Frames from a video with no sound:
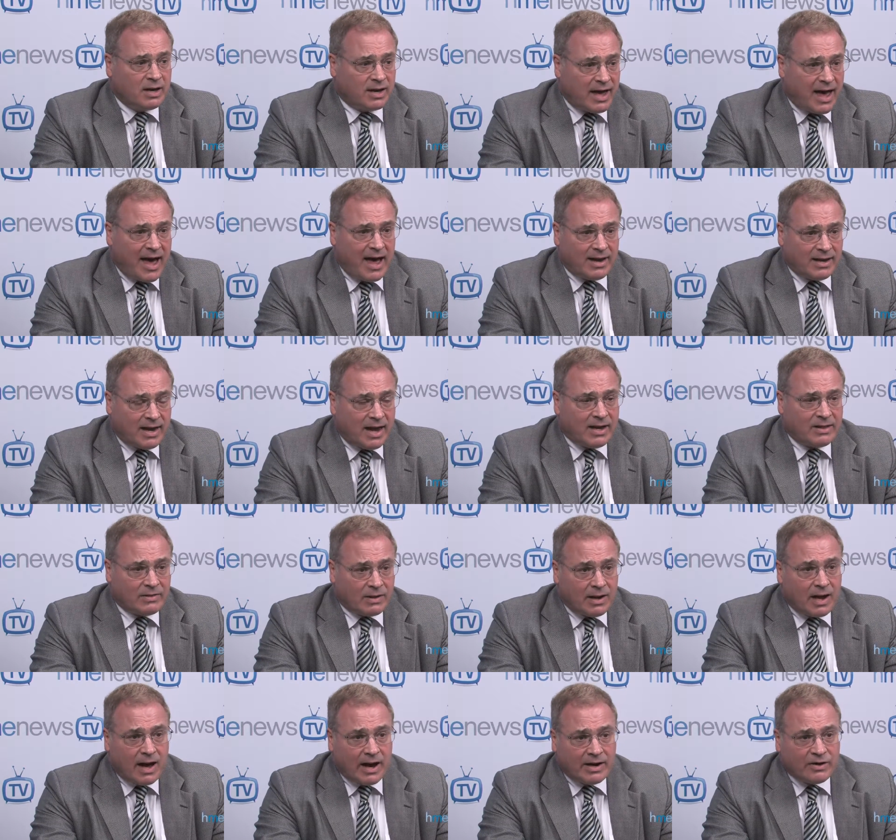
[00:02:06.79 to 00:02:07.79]
can get
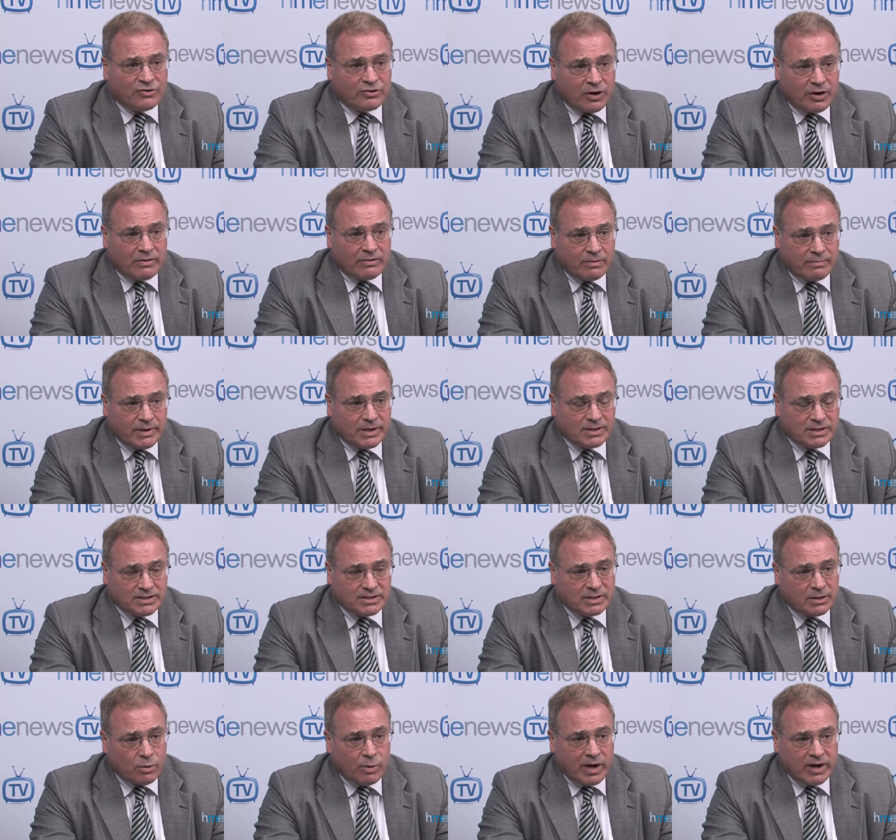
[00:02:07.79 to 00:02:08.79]
the lion's share of the
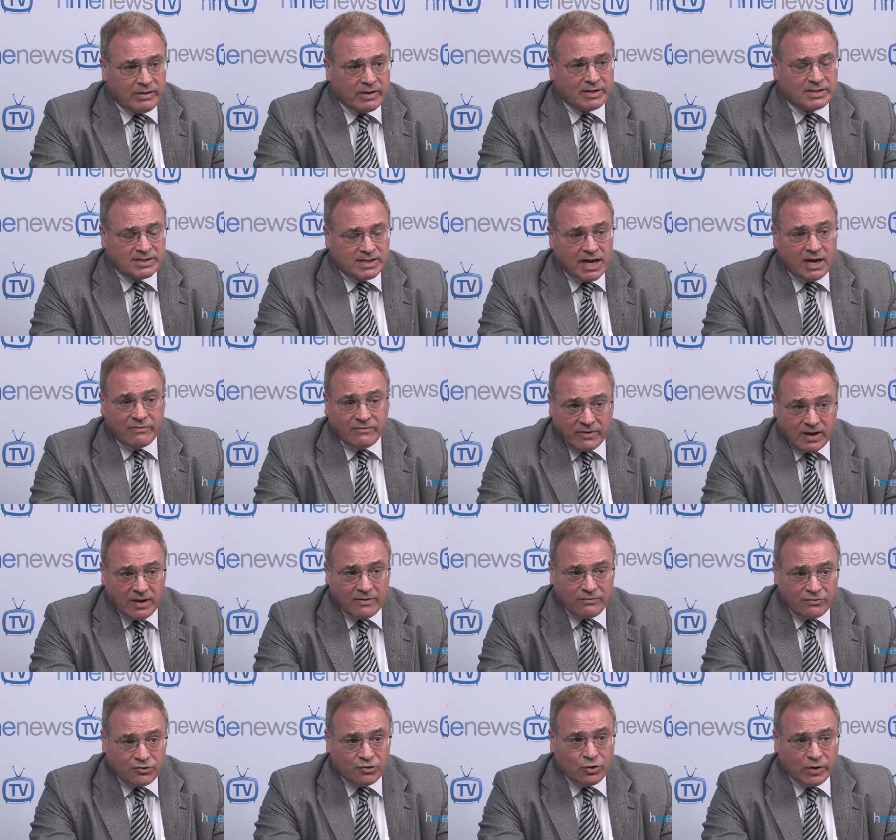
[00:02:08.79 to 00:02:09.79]
business in a way that's safe
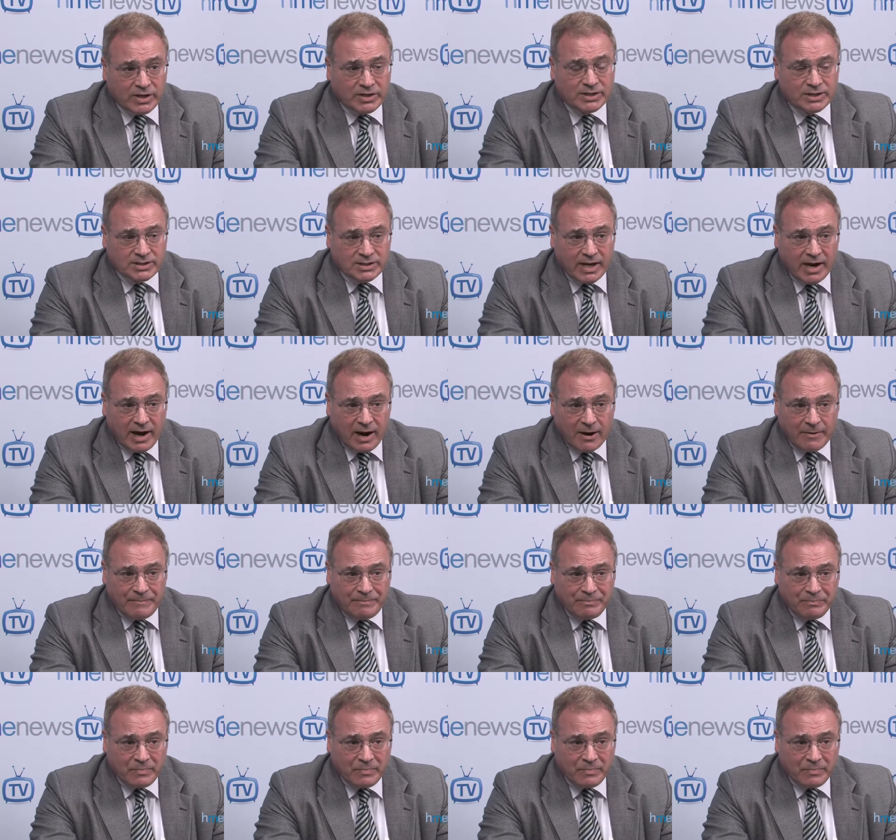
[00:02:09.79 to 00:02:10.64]
if choice is there.